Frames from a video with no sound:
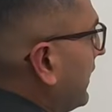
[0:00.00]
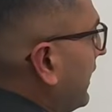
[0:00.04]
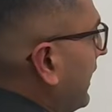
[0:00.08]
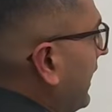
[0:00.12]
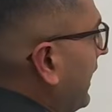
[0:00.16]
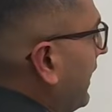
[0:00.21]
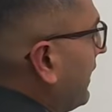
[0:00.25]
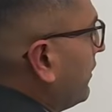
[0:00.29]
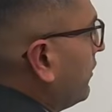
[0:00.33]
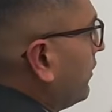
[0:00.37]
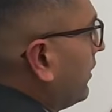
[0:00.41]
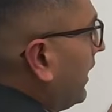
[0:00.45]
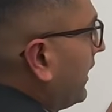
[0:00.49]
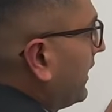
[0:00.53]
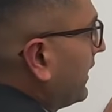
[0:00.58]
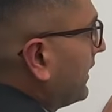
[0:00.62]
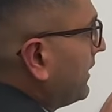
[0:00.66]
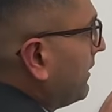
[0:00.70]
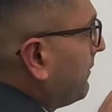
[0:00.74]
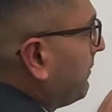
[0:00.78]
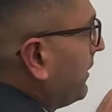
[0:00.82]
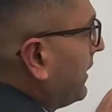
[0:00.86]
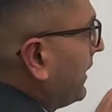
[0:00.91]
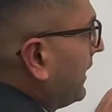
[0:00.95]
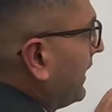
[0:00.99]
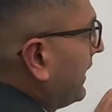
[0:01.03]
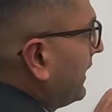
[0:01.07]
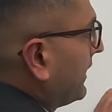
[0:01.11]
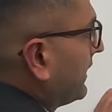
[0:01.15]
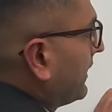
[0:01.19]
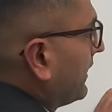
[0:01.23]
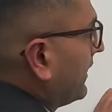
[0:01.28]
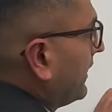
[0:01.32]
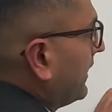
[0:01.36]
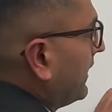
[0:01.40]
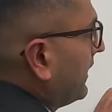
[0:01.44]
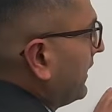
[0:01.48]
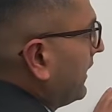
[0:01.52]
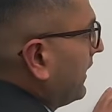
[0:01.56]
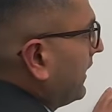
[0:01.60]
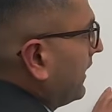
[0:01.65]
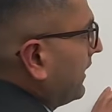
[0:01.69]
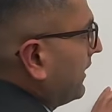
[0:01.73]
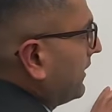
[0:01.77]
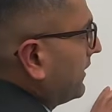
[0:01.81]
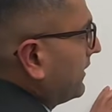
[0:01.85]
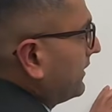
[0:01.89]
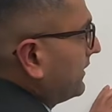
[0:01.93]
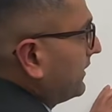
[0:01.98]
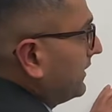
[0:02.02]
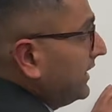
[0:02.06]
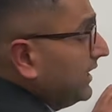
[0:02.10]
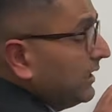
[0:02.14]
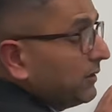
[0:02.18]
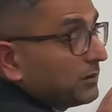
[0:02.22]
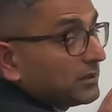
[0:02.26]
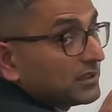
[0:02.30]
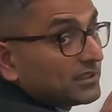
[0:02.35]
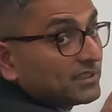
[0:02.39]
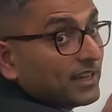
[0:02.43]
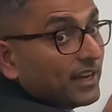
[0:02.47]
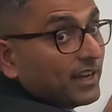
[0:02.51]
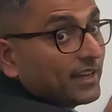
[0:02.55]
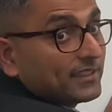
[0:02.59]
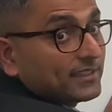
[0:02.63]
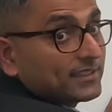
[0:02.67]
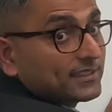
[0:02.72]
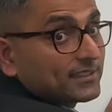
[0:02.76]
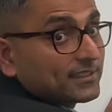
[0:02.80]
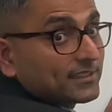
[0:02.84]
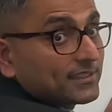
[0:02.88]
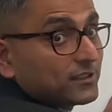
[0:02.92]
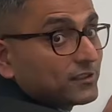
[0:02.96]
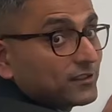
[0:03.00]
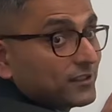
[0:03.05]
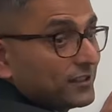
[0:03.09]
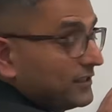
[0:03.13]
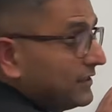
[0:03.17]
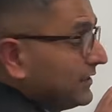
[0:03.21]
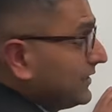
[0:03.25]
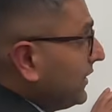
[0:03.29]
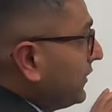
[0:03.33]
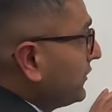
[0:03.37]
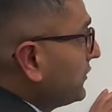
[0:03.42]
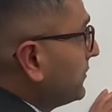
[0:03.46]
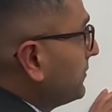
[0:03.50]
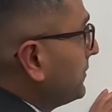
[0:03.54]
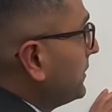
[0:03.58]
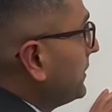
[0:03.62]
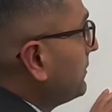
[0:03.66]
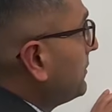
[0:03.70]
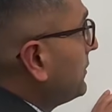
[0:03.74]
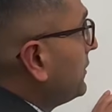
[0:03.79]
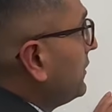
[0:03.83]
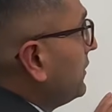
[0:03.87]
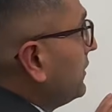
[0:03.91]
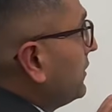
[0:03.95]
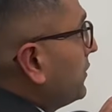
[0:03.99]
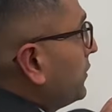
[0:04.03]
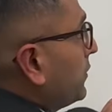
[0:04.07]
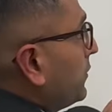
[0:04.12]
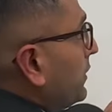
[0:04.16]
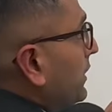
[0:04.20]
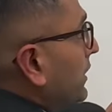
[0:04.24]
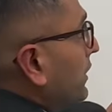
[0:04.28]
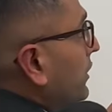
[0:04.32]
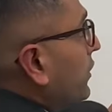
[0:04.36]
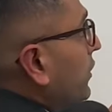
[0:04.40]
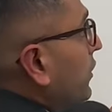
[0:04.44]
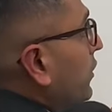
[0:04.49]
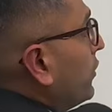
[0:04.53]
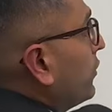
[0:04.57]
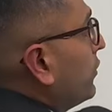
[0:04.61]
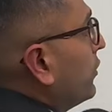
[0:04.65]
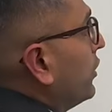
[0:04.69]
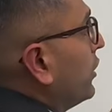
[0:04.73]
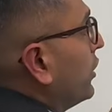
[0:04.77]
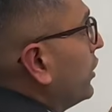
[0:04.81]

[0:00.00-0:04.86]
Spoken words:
and another bucket, equal size, 60,000 people, will go